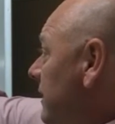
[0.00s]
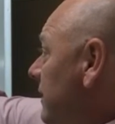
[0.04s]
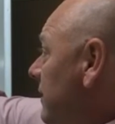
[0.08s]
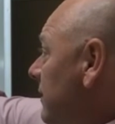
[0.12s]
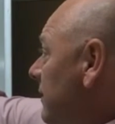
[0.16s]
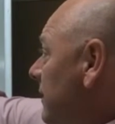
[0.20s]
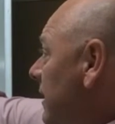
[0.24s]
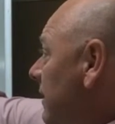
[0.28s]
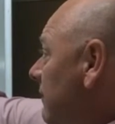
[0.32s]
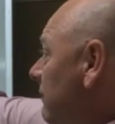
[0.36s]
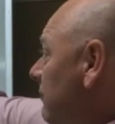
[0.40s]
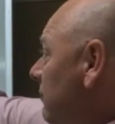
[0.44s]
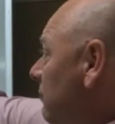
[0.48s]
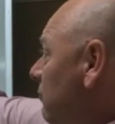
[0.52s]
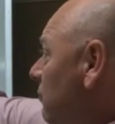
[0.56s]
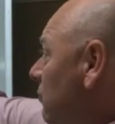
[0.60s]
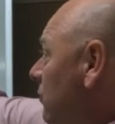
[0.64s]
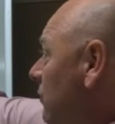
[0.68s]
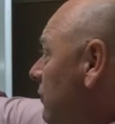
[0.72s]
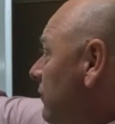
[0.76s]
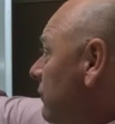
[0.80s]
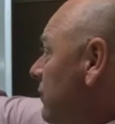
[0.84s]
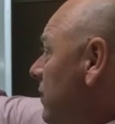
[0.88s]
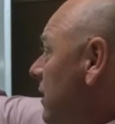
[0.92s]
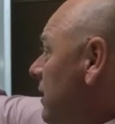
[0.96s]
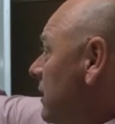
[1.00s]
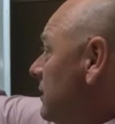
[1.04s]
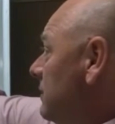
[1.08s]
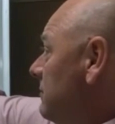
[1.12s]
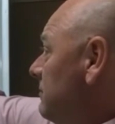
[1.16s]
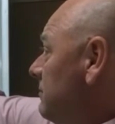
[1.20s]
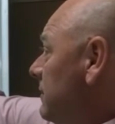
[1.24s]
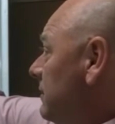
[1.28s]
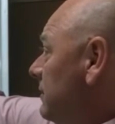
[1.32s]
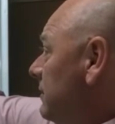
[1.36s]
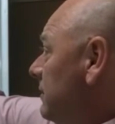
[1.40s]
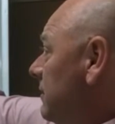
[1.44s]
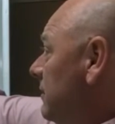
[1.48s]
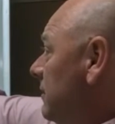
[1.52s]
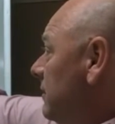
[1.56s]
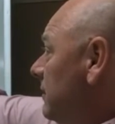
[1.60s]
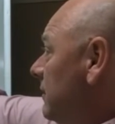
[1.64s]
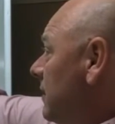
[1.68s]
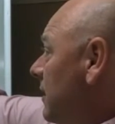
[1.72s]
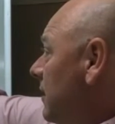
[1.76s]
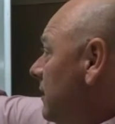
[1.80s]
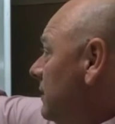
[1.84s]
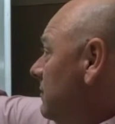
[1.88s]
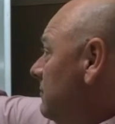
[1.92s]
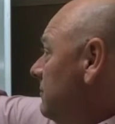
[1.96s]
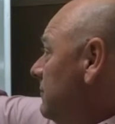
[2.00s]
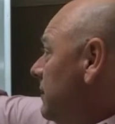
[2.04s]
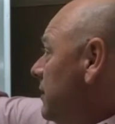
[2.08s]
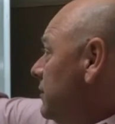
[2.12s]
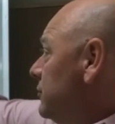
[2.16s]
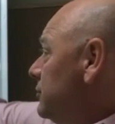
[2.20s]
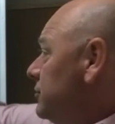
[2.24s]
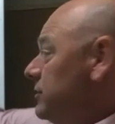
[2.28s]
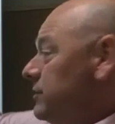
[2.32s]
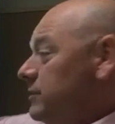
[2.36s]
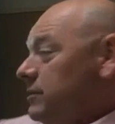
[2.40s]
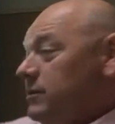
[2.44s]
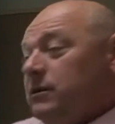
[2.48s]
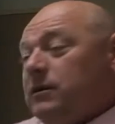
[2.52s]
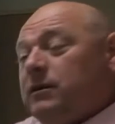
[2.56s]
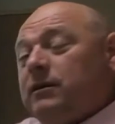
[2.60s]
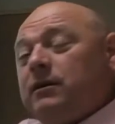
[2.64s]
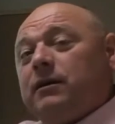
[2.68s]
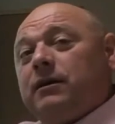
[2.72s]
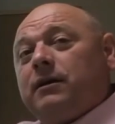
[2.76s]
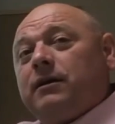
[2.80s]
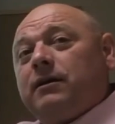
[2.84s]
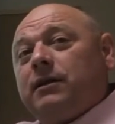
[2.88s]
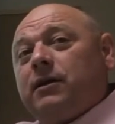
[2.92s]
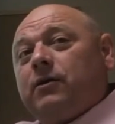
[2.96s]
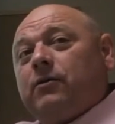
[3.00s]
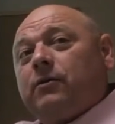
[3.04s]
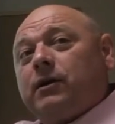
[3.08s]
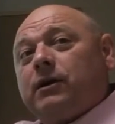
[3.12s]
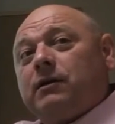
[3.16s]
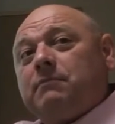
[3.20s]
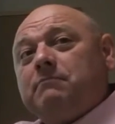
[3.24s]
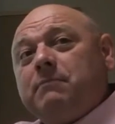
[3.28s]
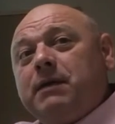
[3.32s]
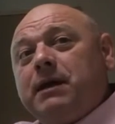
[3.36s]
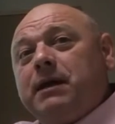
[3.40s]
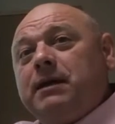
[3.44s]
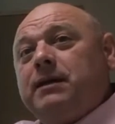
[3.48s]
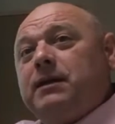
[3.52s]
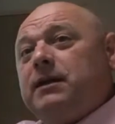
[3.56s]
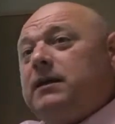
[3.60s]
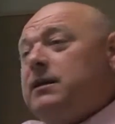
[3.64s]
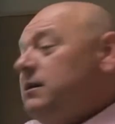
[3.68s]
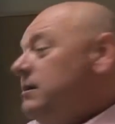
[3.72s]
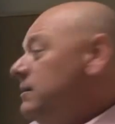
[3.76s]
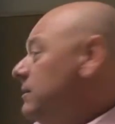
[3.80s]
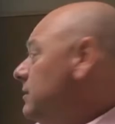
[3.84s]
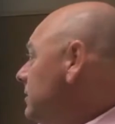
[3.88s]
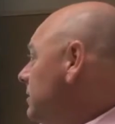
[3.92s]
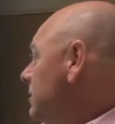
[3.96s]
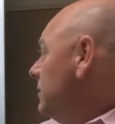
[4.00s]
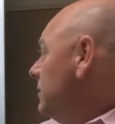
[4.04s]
they didn't have a word of uh, condemnation, they were commended.